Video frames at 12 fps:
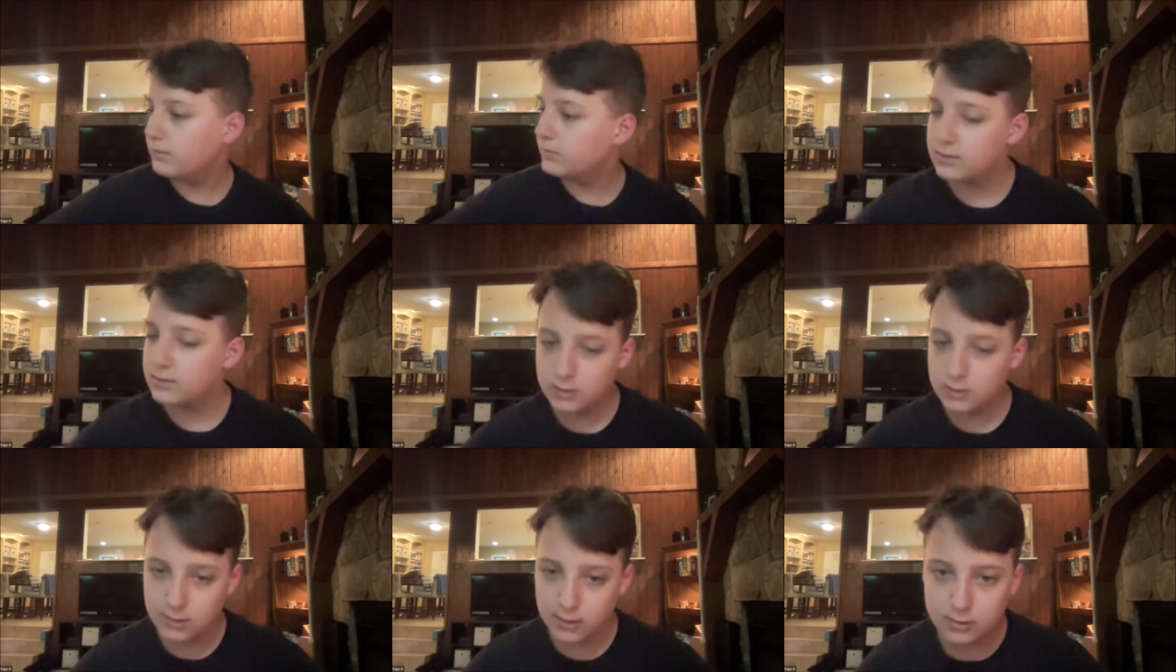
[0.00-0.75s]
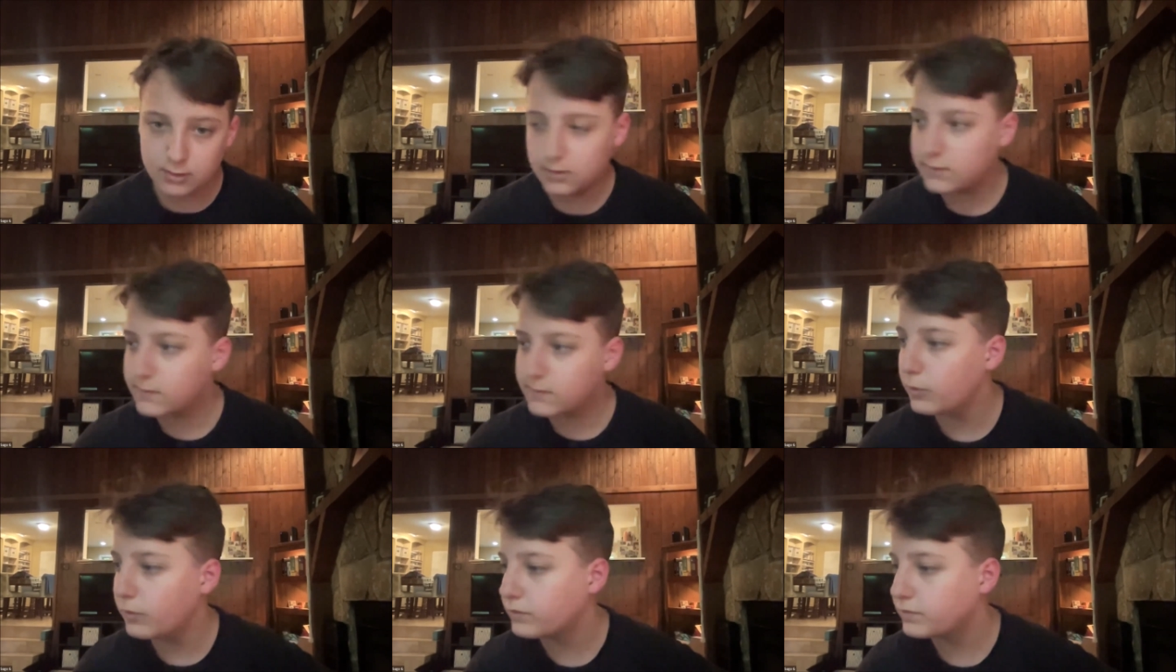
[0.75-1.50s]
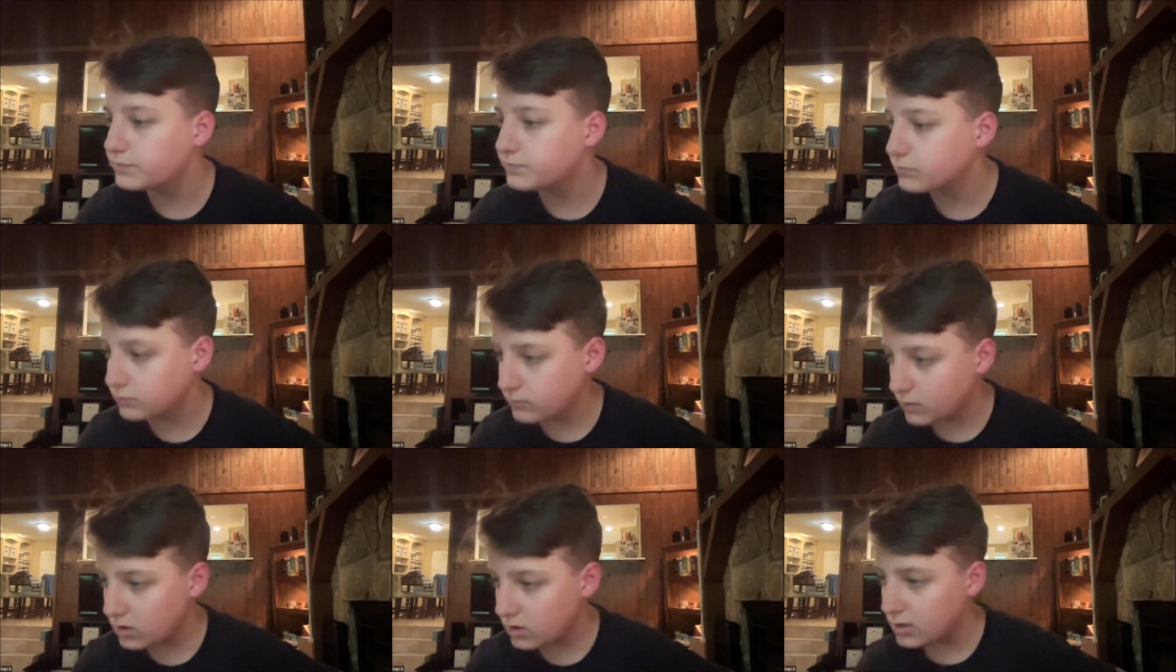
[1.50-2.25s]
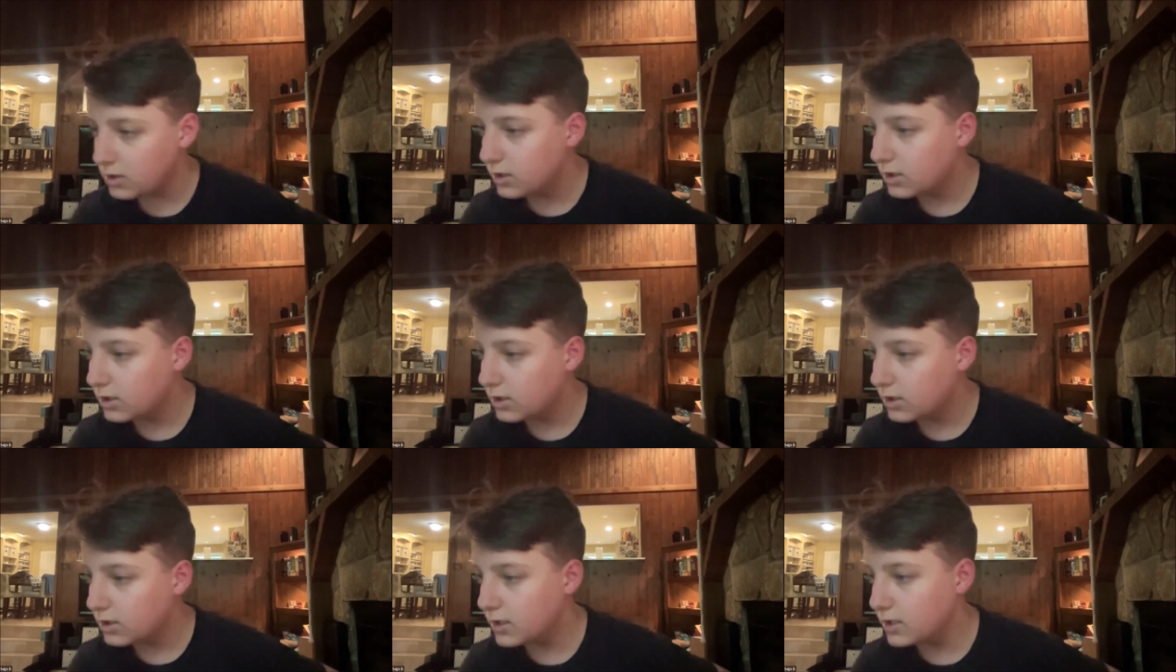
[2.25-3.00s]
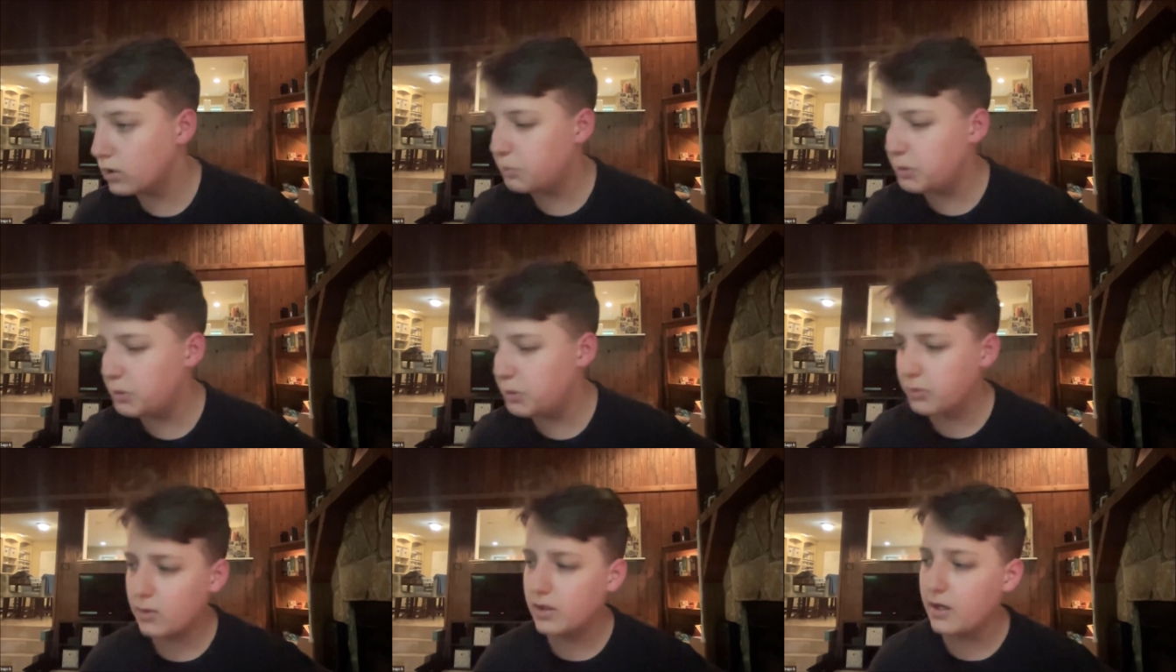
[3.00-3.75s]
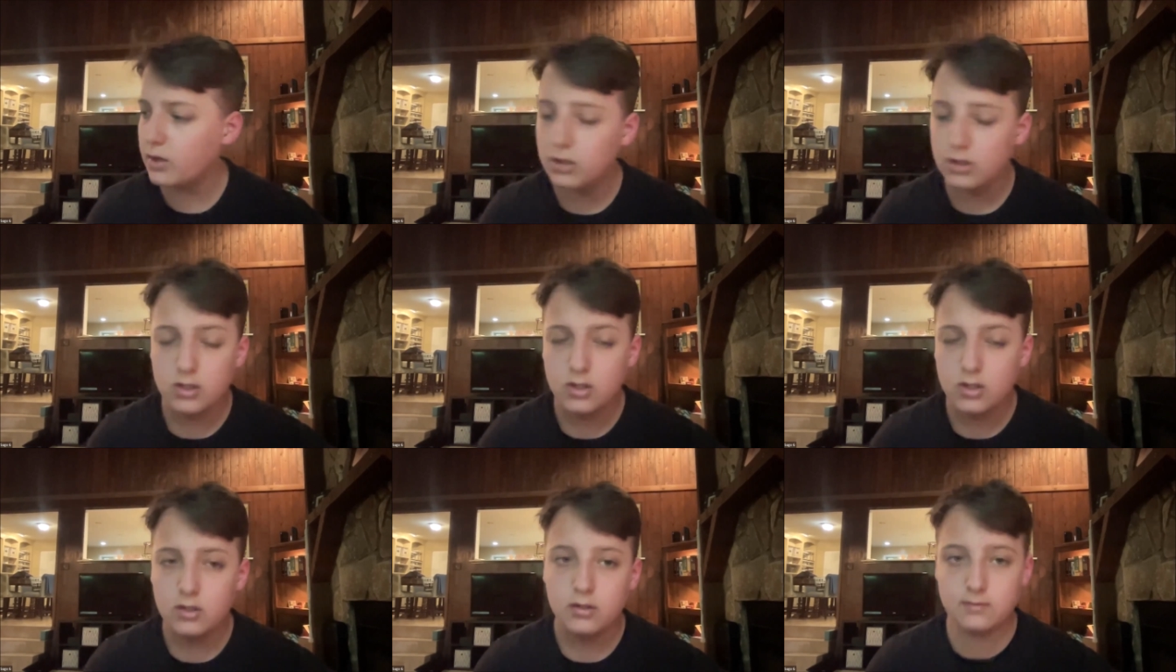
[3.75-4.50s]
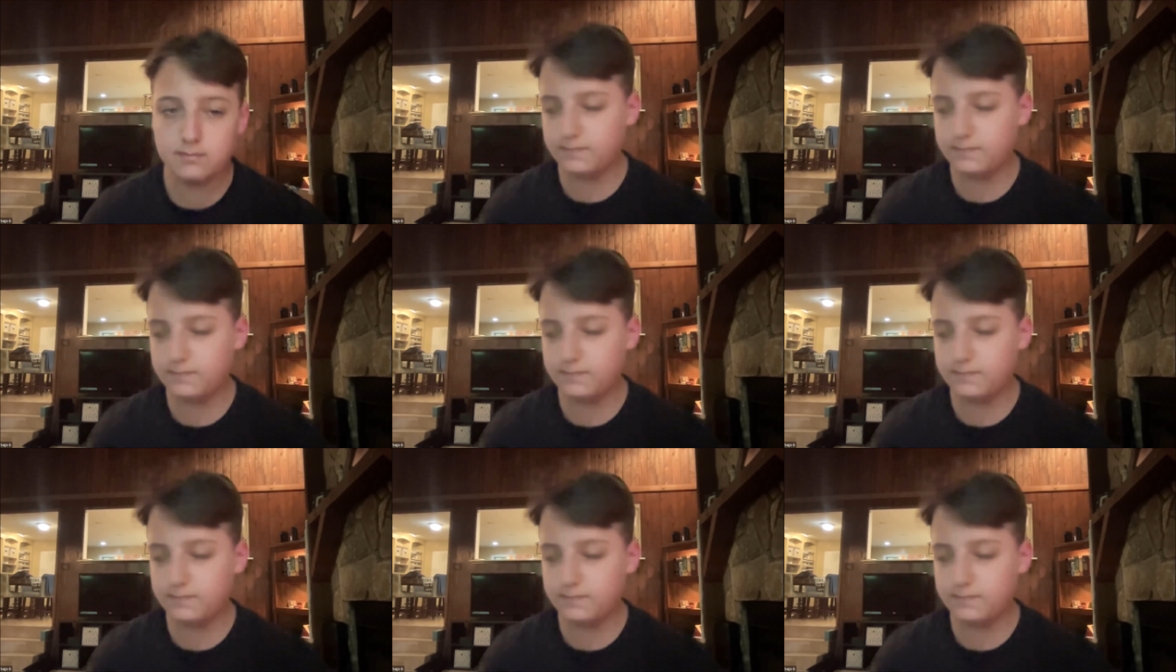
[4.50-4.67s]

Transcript: This proof. And all the people that were there,